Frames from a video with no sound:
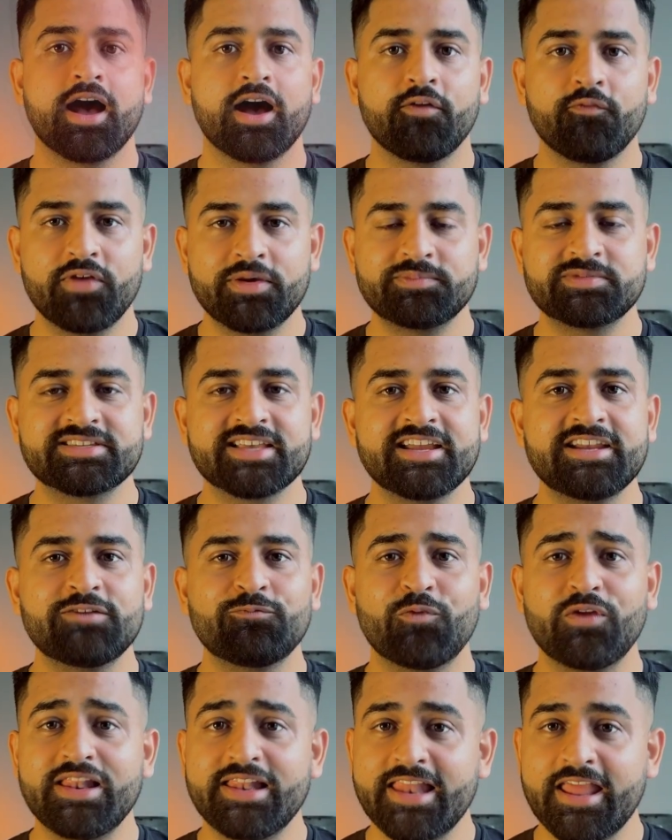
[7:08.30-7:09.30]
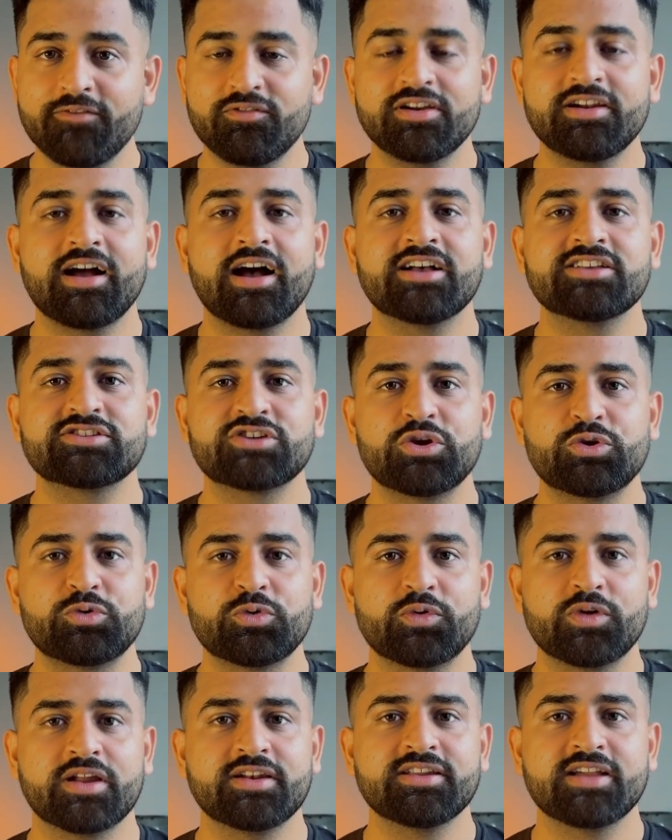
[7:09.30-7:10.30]
A website will never ask you
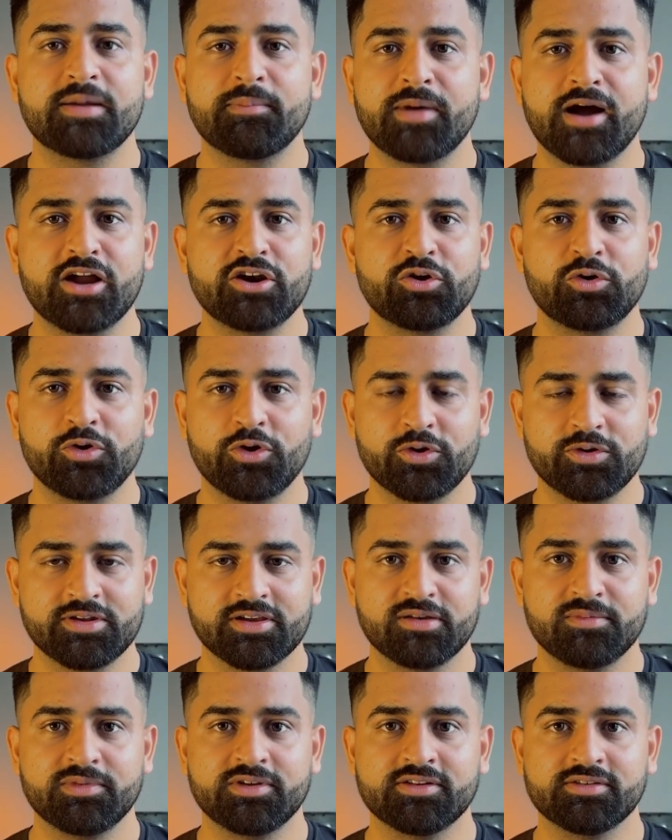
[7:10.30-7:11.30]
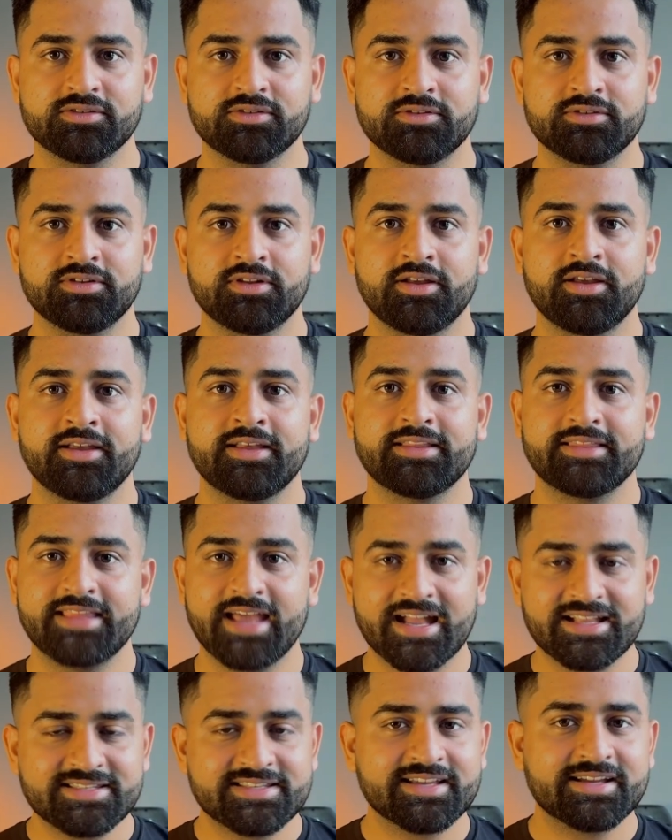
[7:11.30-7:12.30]
to run command on your terminal.
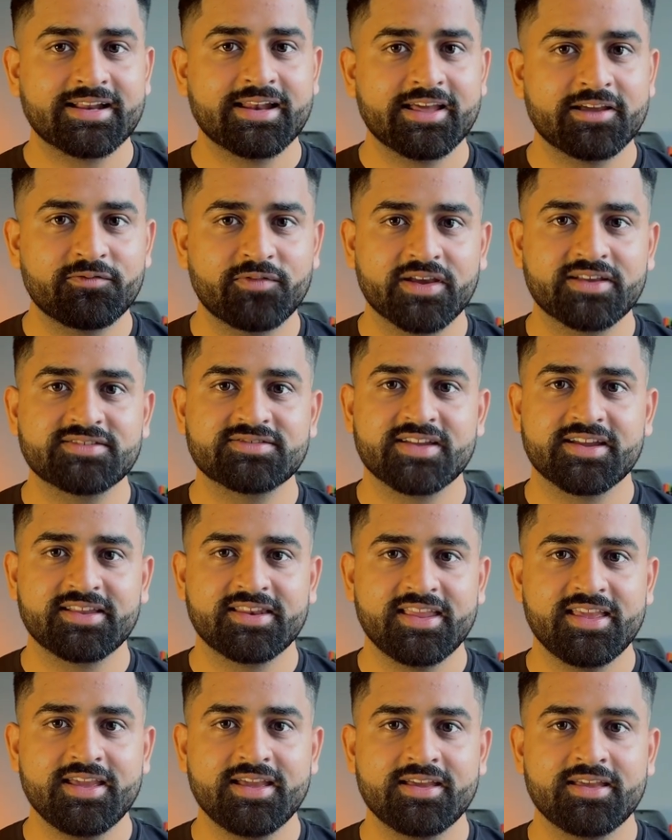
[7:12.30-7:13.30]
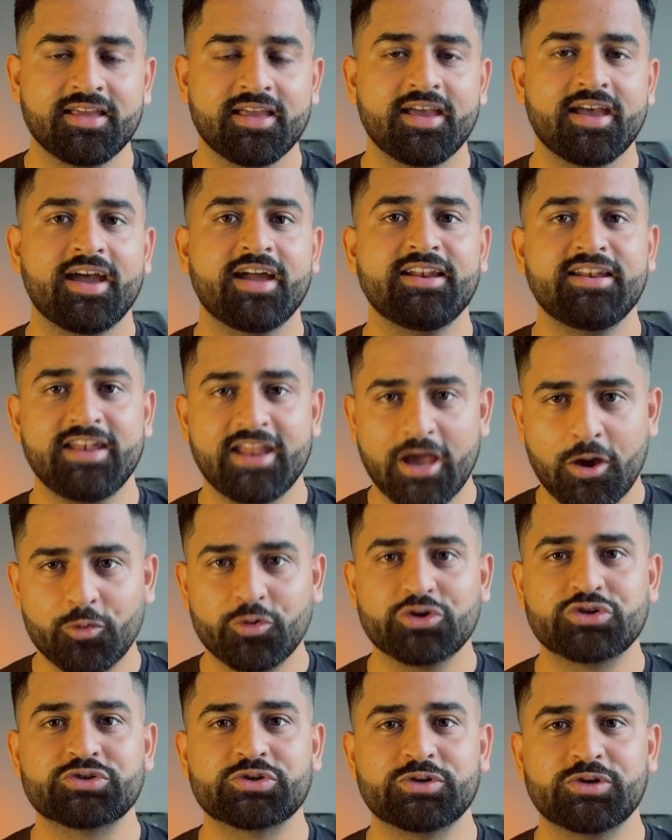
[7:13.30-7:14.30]
That's a ClickFix technique, and now
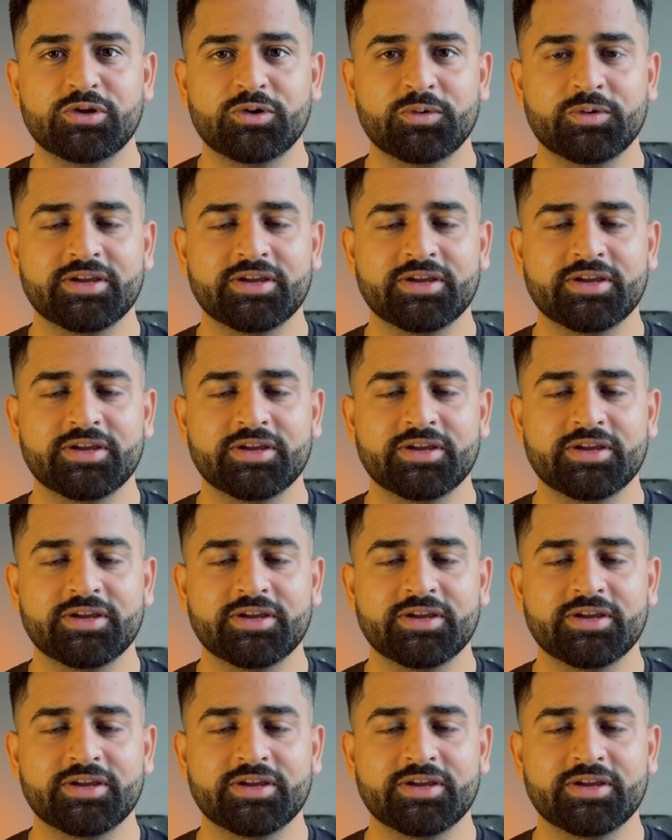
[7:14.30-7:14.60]
you should know